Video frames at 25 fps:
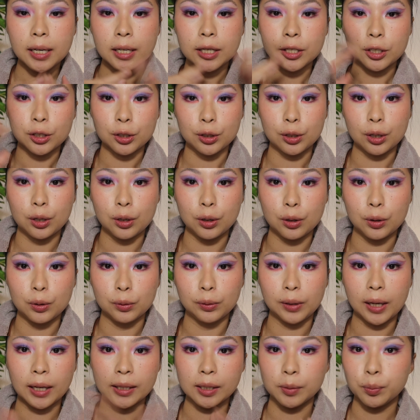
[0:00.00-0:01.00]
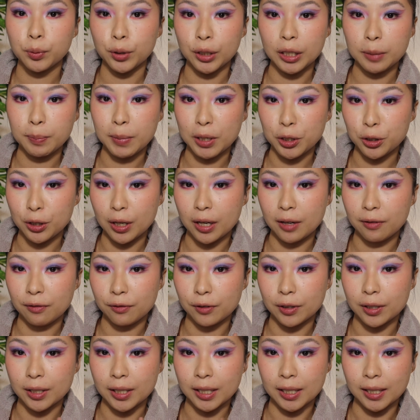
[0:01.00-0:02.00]
So that's pretty much it
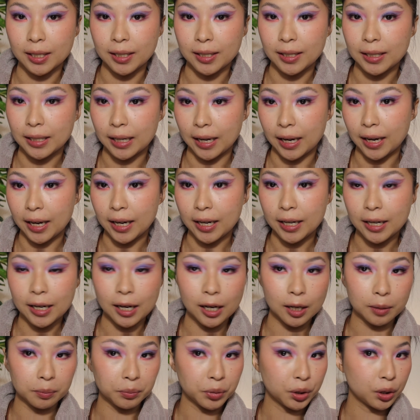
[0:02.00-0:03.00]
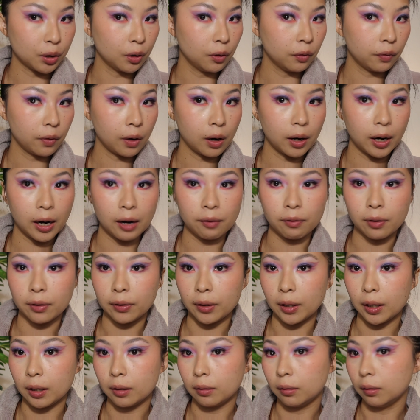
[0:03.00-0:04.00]
for today. So far
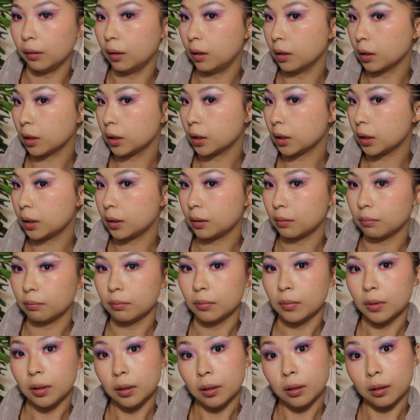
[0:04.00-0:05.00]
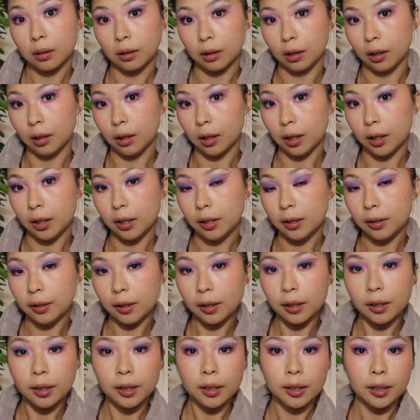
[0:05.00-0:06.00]
everything looks good.
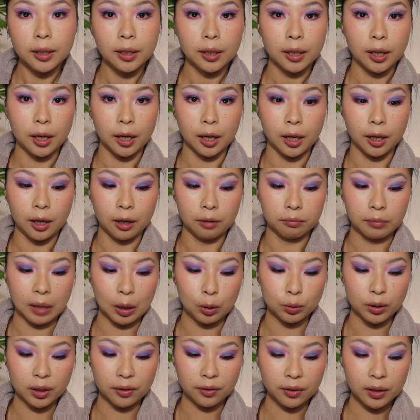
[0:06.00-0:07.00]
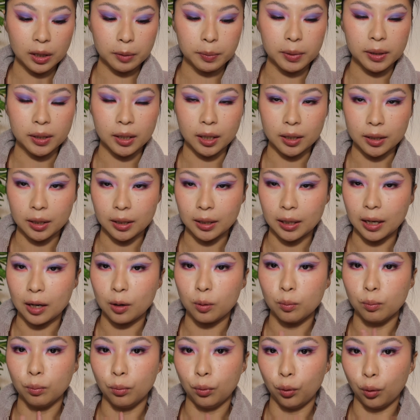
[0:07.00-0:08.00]
I'll definitely be testing
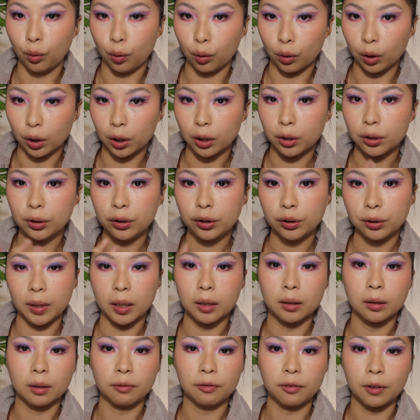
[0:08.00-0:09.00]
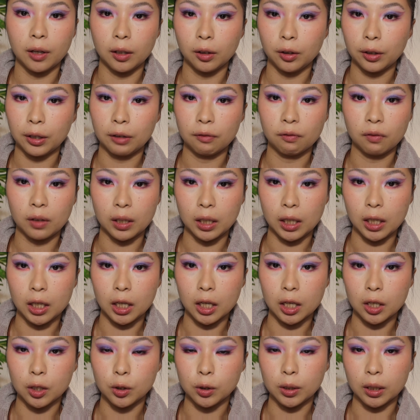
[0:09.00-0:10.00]
out more in the following
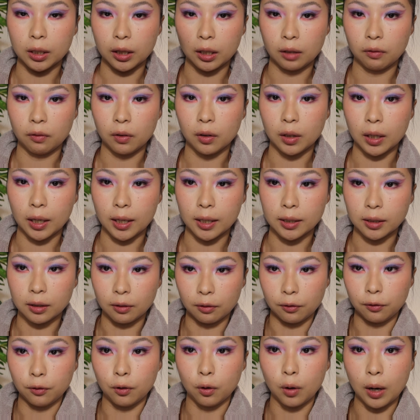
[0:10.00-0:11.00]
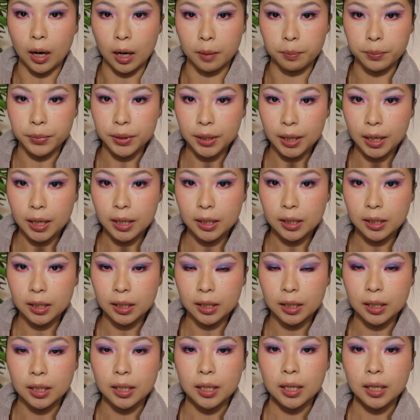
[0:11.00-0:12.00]
videos and give you guys a full update.